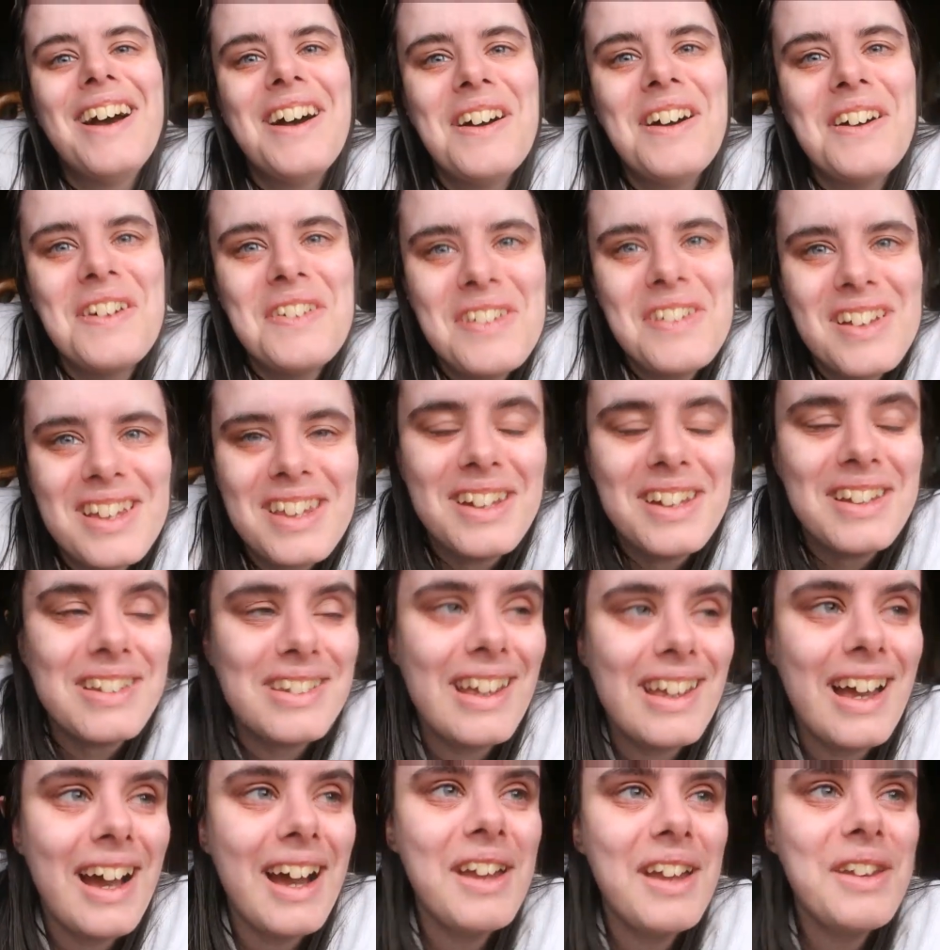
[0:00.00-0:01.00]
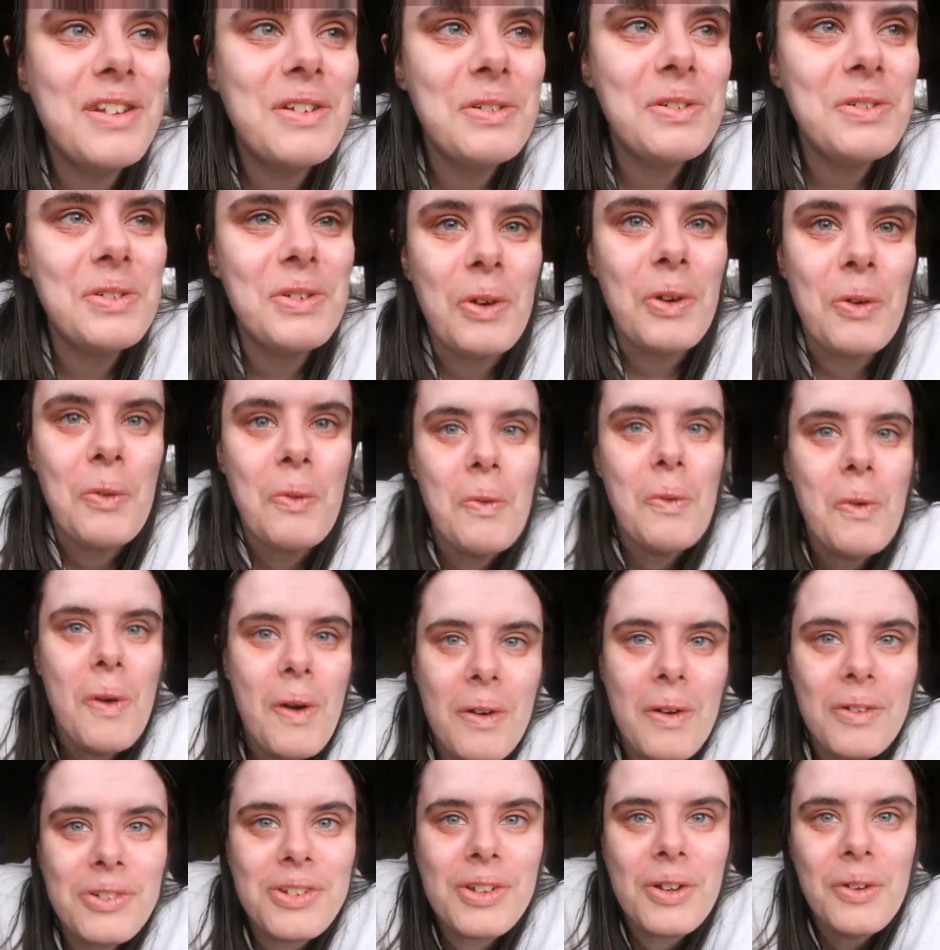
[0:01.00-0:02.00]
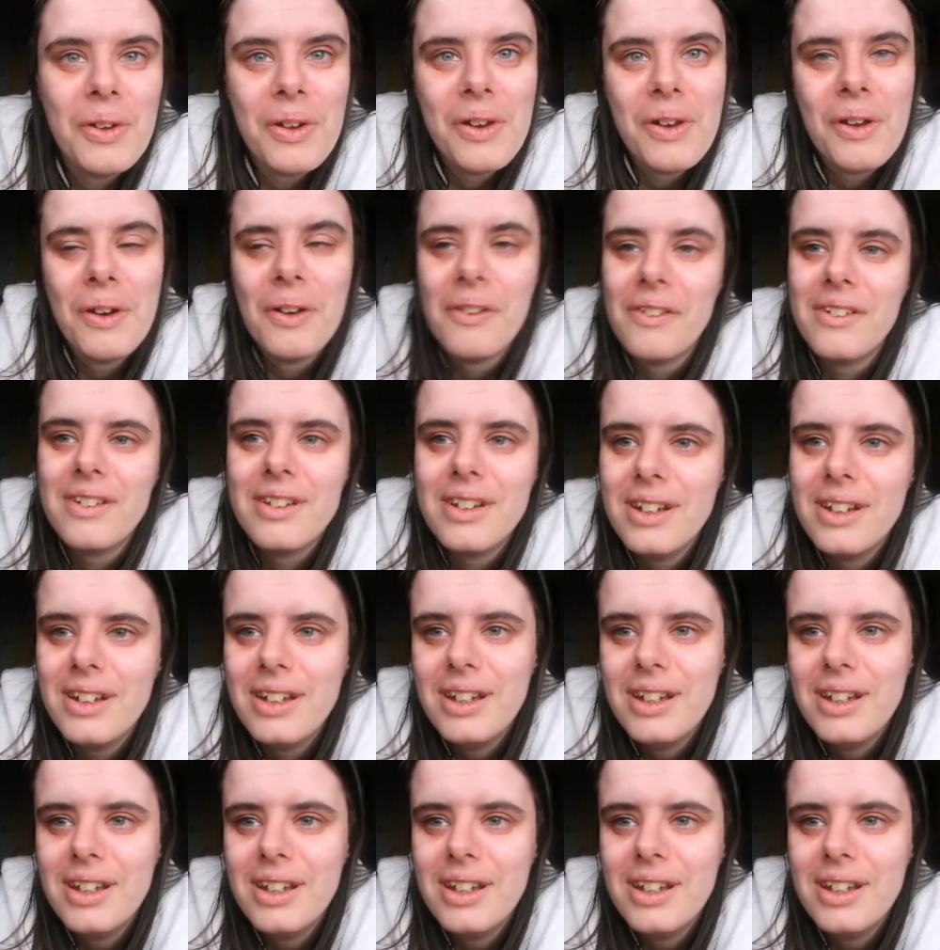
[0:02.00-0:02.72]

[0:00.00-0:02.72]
Oh my goodness, I don't know what's going on.